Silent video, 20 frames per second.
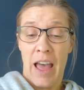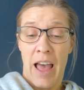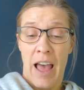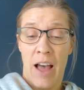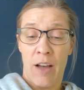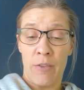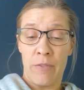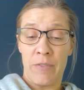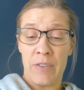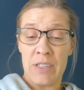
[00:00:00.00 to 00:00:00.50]

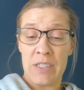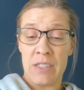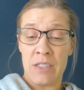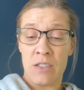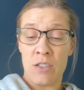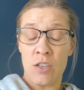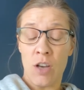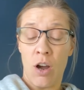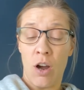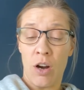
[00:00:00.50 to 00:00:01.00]
Alpha
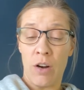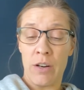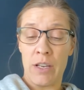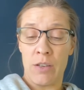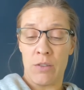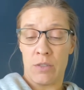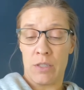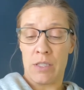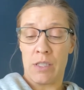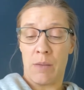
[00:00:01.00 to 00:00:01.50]

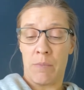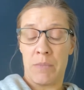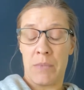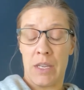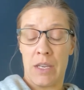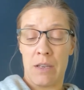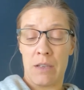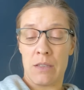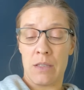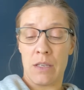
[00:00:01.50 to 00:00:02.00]
Centauri or
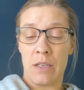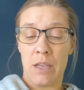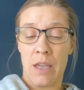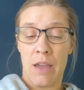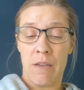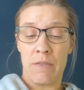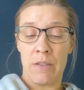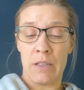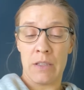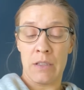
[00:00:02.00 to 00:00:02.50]
something, said
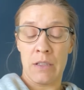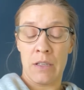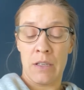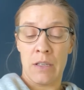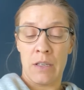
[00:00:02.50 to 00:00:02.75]
Kevin.